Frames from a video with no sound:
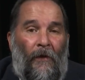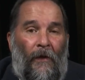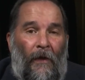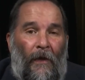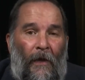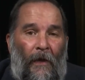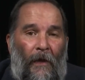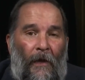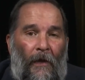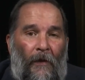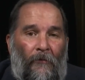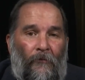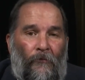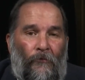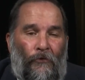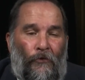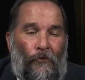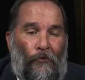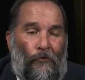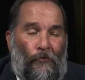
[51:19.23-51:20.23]
and
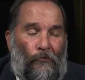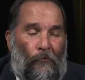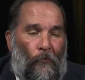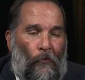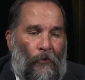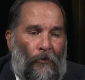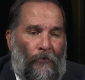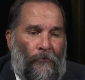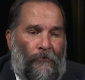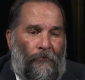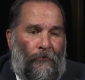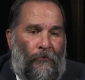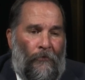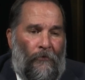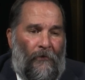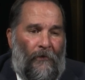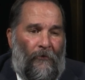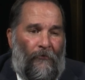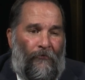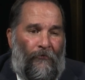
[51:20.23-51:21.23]
used words to
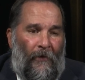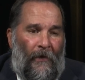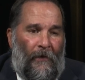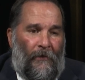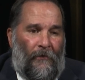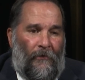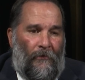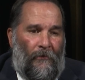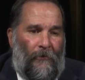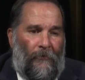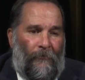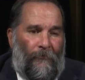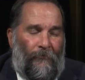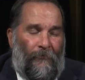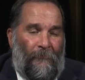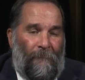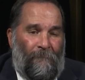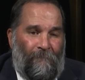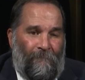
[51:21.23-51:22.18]
the effect of,